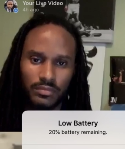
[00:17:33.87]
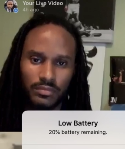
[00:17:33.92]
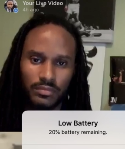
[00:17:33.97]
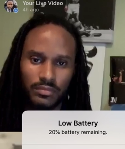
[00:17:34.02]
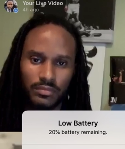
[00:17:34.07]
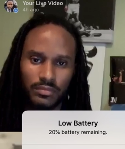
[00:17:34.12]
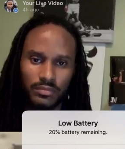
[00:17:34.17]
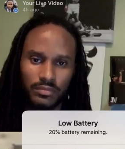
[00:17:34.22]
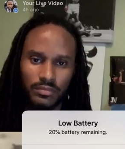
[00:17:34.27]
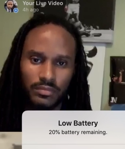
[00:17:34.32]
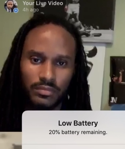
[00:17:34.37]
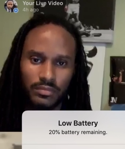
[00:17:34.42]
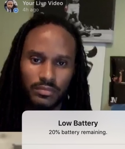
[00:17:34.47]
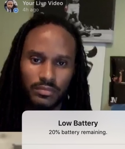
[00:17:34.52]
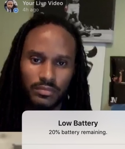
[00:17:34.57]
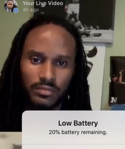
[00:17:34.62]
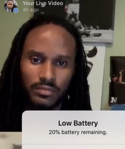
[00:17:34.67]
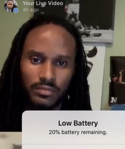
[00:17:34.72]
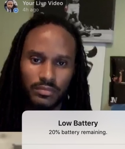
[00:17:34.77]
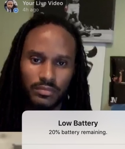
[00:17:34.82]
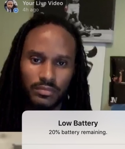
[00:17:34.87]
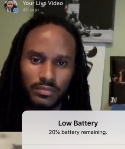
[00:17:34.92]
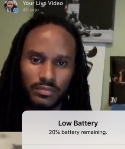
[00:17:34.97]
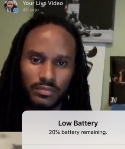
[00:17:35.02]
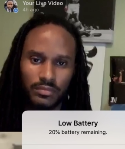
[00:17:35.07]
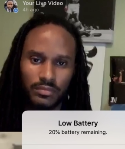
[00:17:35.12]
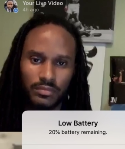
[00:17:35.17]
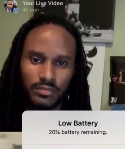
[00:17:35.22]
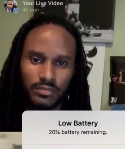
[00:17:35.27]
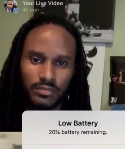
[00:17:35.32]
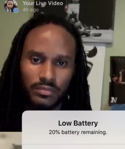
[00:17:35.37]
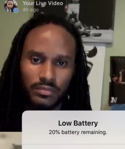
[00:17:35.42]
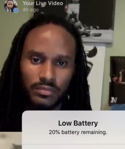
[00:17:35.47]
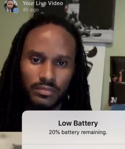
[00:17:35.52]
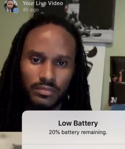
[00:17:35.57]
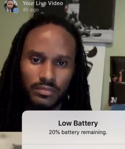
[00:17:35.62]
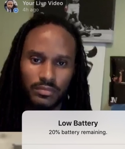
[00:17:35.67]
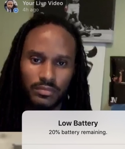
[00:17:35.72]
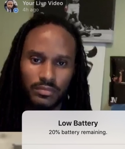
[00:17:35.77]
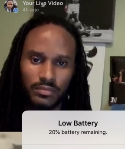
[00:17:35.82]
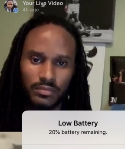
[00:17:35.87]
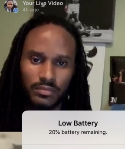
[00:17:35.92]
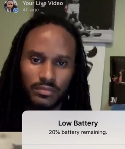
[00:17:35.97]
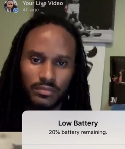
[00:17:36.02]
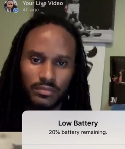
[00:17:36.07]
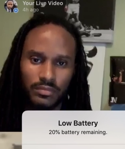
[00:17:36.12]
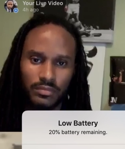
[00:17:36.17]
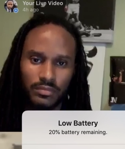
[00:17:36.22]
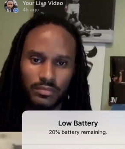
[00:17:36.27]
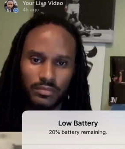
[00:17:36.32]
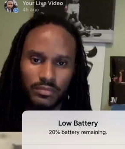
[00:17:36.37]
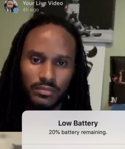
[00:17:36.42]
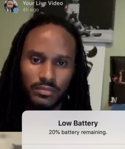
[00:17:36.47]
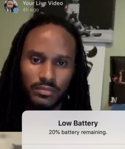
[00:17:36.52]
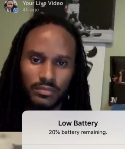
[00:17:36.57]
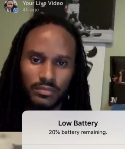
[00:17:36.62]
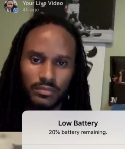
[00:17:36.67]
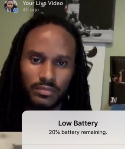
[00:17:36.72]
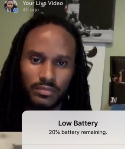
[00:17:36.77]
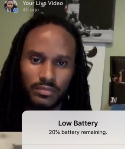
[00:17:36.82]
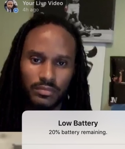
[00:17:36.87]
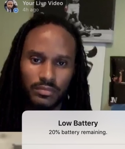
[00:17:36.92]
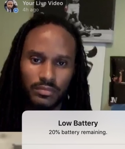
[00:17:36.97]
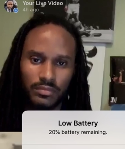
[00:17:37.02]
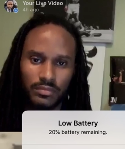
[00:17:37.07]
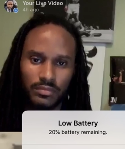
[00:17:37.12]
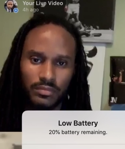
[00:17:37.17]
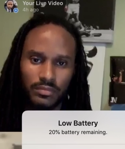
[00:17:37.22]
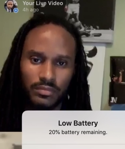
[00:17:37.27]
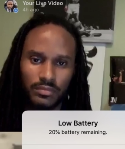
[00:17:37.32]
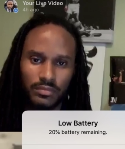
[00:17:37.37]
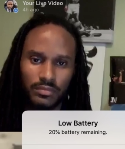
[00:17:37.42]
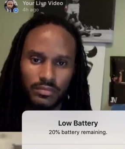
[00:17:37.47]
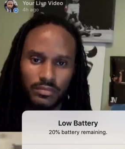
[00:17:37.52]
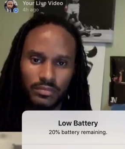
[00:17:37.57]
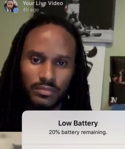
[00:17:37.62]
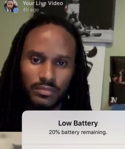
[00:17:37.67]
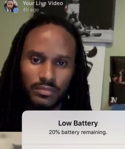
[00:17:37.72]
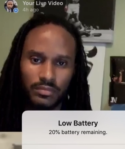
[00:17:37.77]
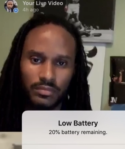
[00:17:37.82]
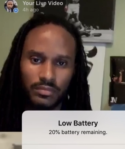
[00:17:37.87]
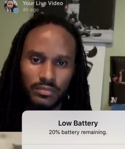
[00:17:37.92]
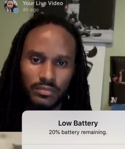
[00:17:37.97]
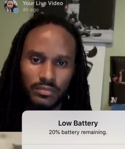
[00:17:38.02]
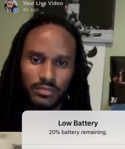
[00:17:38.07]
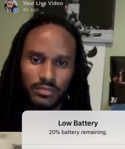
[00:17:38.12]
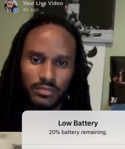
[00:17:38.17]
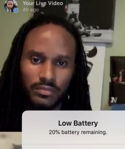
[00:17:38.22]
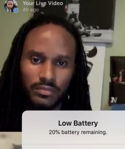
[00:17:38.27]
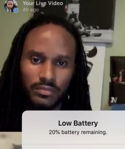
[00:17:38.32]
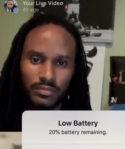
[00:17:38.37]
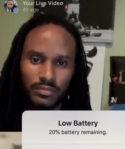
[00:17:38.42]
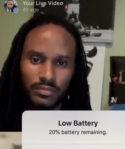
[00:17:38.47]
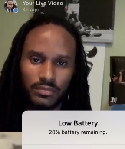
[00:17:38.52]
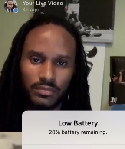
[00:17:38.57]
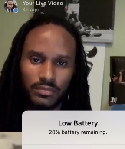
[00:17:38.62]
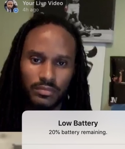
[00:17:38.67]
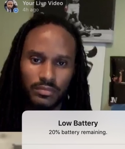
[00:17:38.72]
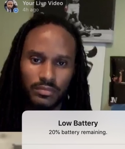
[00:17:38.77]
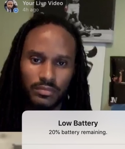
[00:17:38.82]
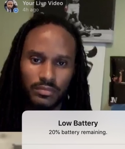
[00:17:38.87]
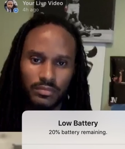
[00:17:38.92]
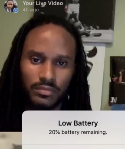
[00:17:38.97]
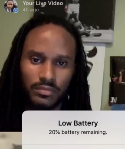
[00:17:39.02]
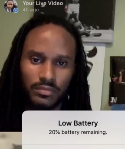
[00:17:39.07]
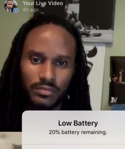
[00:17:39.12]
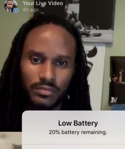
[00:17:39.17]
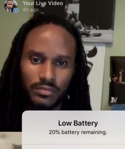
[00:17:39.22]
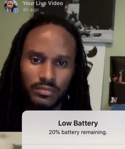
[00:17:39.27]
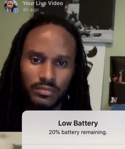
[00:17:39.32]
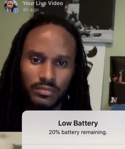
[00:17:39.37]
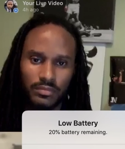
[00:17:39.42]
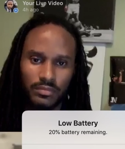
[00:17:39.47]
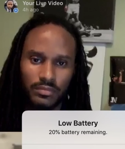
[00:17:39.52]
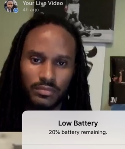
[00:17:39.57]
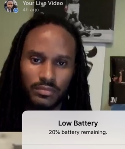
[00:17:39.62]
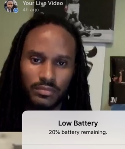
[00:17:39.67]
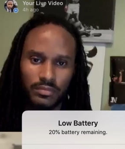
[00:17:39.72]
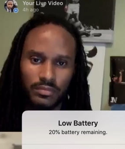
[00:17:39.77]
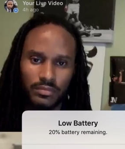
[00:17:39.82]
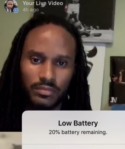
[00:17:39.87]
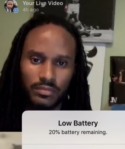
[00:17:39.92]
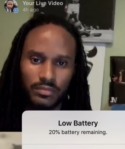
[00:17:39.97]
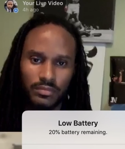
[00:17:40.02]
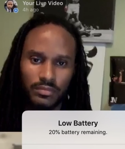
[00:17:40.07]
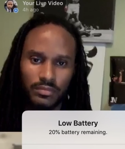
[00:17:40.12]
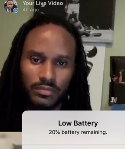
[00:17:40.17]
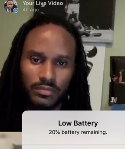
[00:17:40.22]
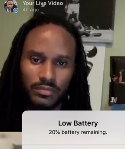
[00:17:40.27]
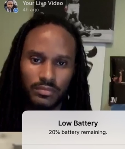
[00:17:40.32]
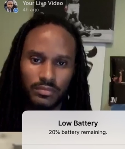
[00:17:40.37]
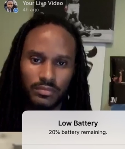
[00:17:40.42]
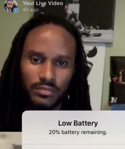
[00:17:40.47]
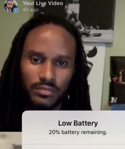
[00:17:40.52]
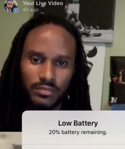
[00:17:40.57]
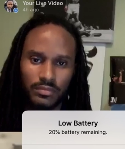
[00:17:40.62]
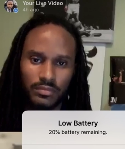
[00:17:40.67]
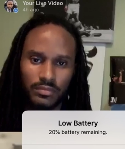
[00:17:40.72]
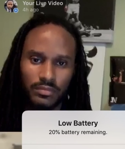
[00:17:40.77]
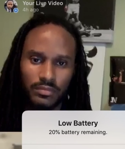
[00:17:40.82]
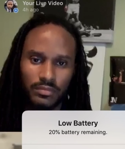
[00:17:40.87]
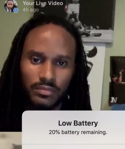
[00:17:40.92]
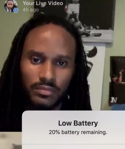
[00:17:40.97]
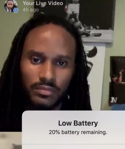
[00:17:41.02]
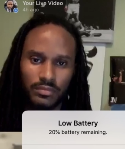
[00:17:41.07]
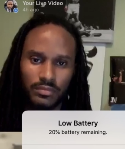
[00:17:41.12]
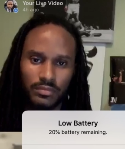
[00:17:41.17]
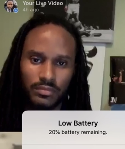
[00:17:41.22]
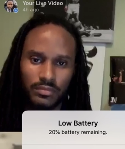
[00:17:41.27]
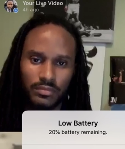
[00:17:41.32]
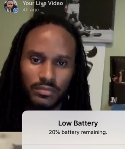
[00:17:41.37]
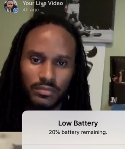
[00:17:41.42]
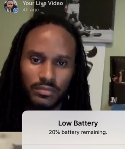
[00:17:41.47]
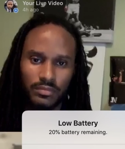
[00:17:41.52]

(silence)